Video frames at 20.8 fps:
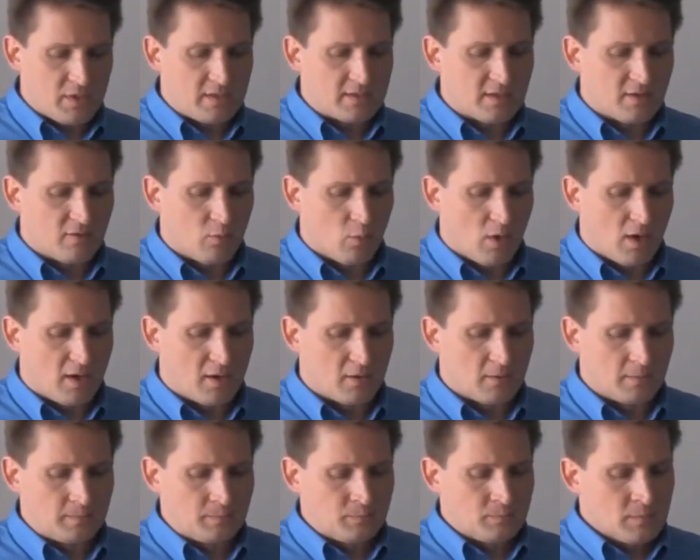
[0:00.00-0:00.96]
tough water.
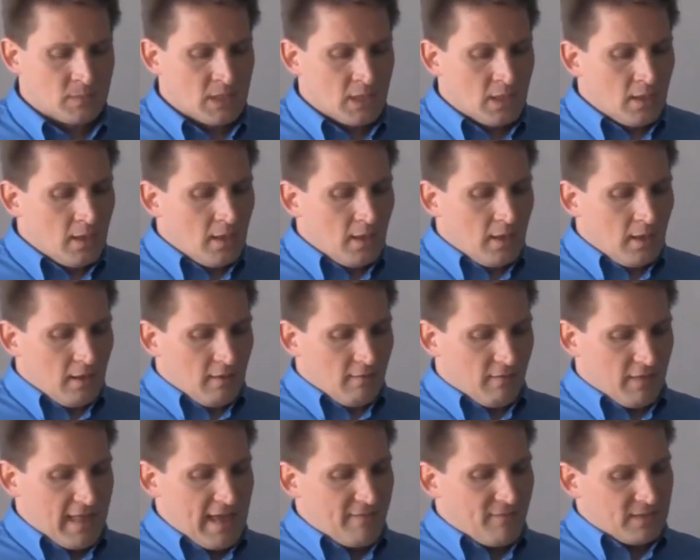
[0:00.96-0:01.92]

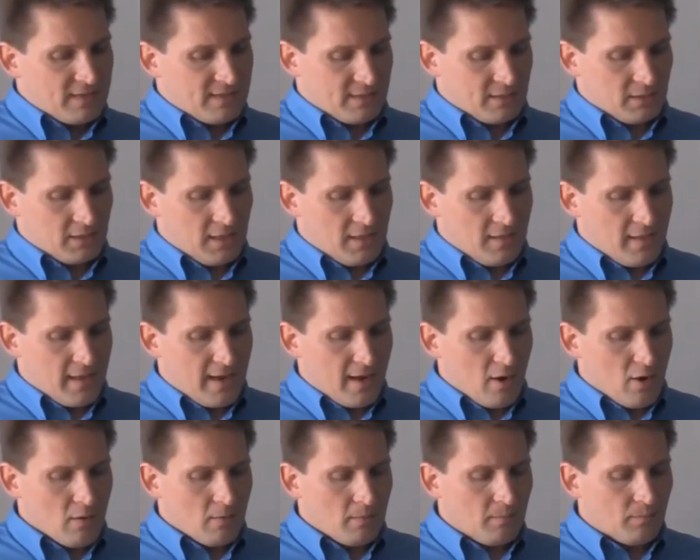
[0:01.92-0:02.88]
For that facility
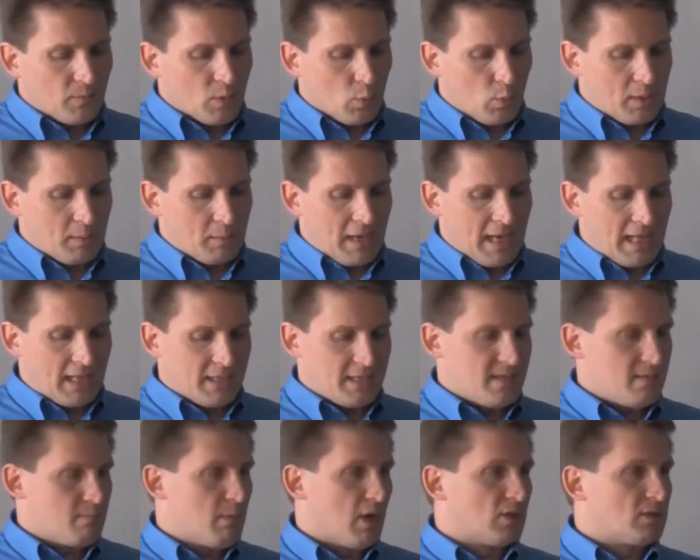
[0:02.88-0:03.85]
there, we
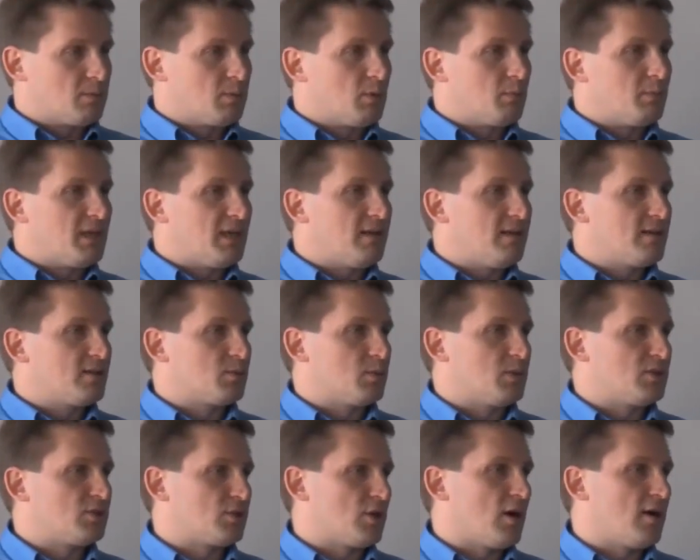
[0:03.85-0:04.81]
piloted multiple medias. We
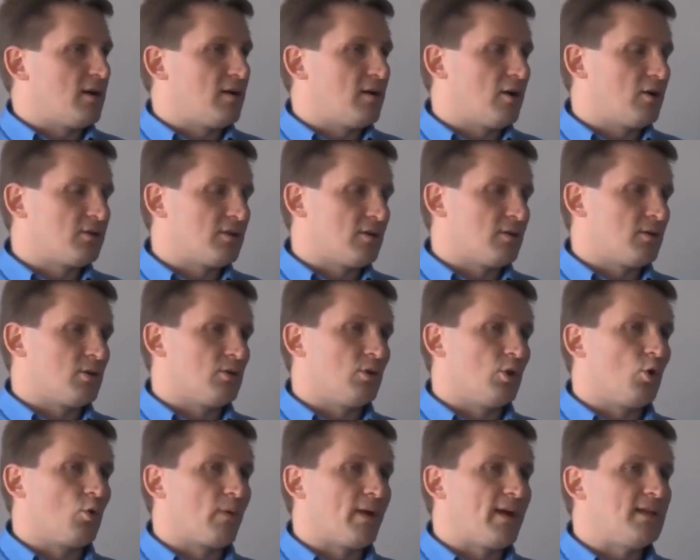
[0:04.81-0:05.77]
started out on the
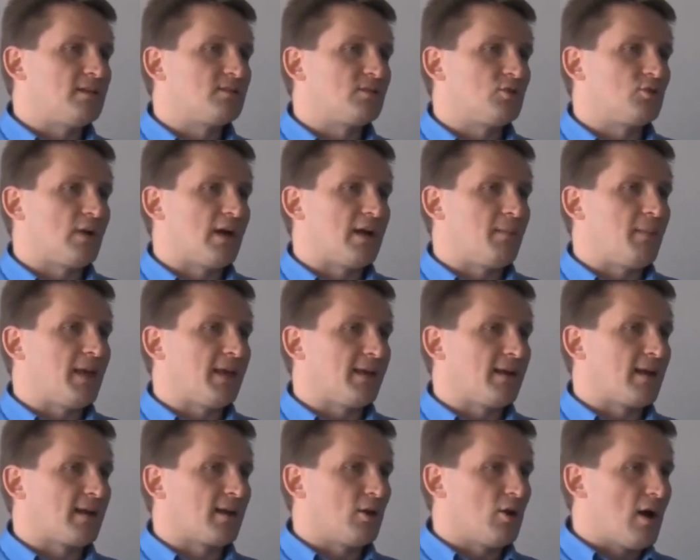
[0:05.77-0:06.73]
low range to try to make it
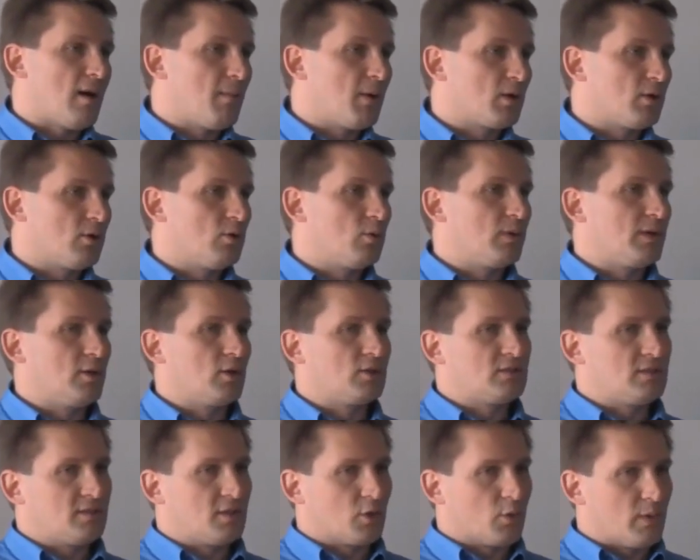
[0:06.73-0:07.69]
economical. We looked
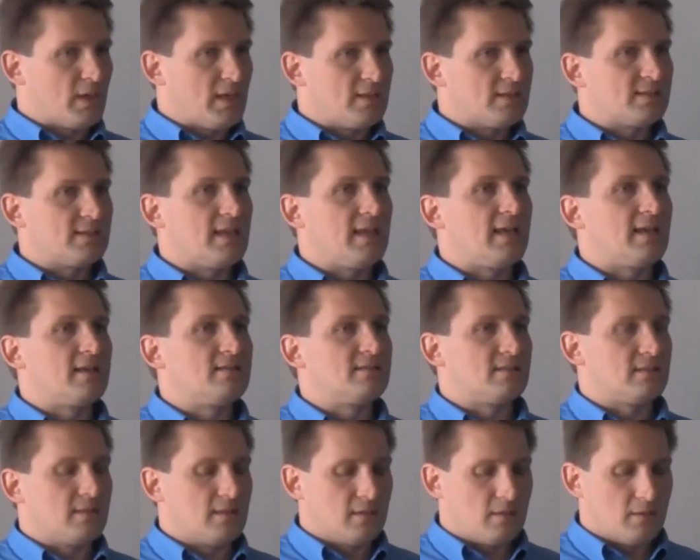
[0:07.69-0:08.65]
at the green sands
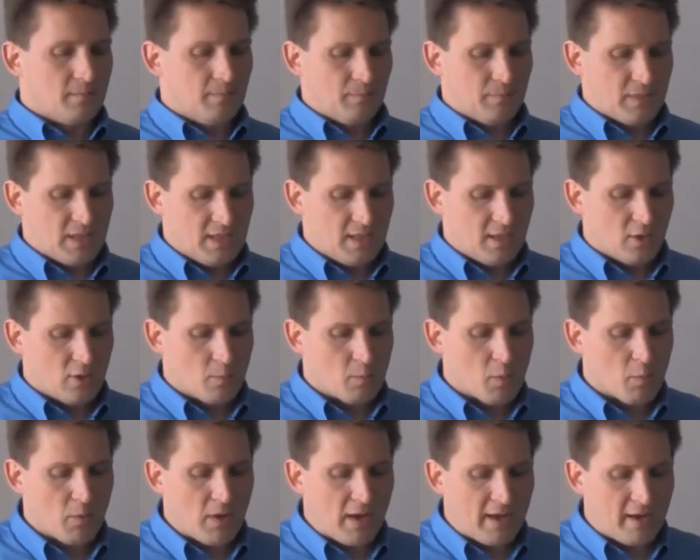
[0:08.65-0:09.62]
and the other
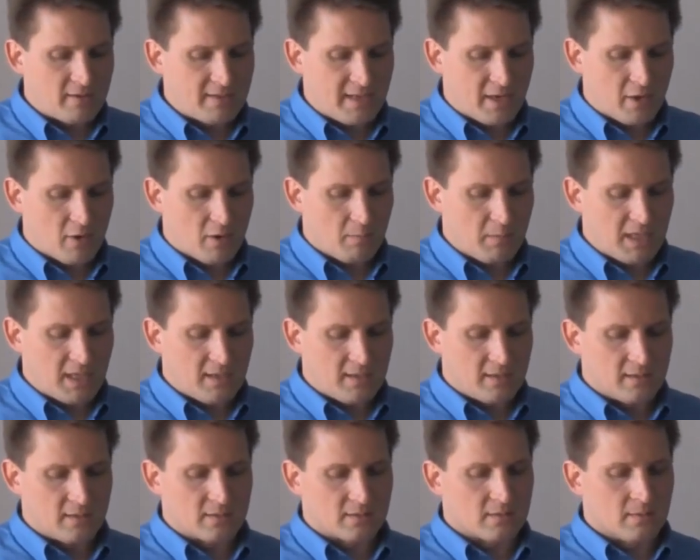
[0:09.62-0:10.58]
proprietary
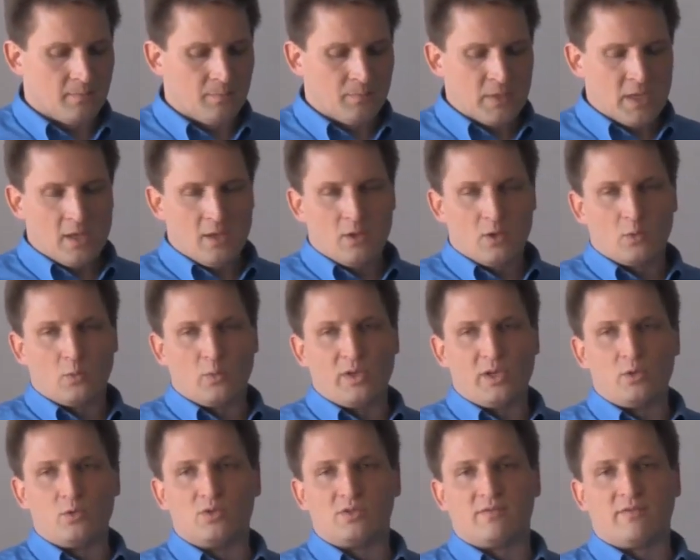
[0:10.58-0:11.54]
medias. We
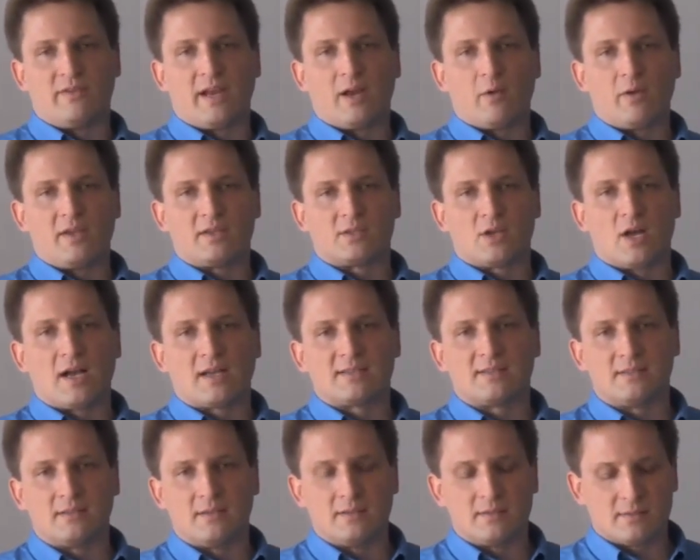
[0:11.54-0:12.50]
used various
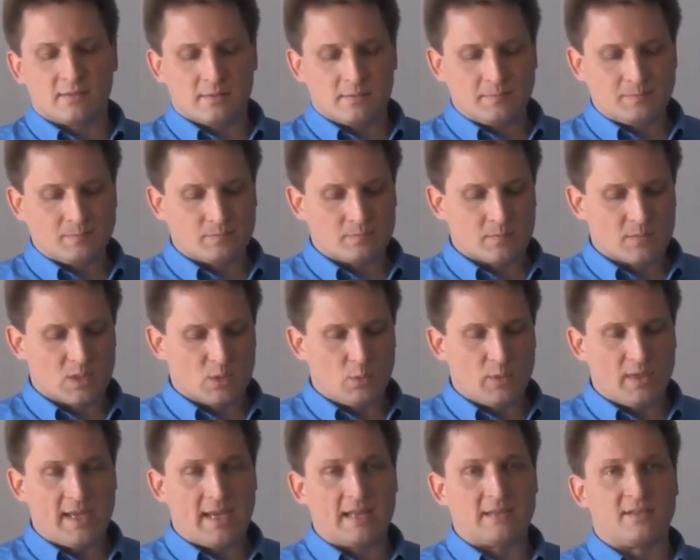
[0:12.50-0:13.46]
oxidants.
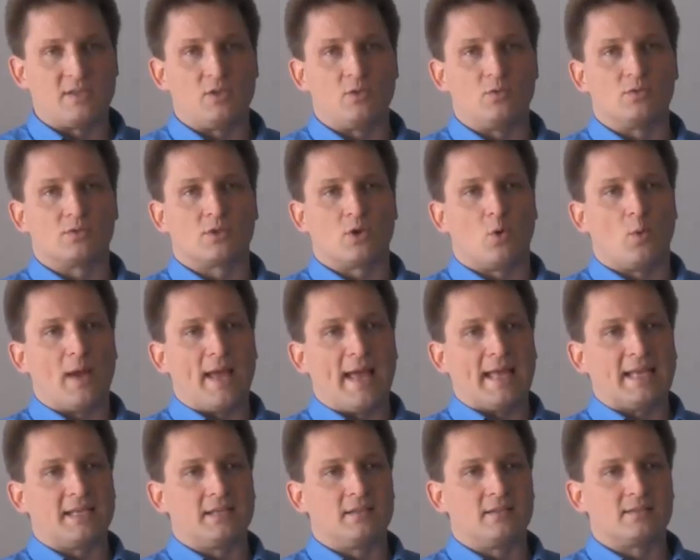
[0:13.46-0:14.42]
We had to use
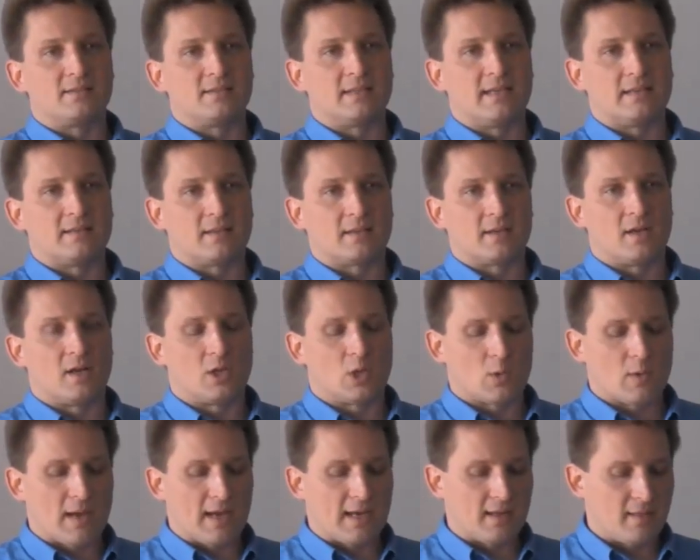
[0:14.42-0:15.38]
coagulants to get the
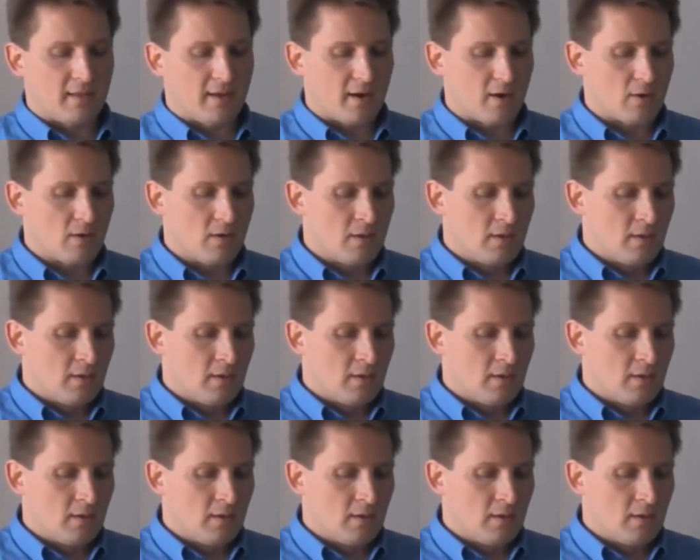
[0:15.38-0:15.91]
color out of there.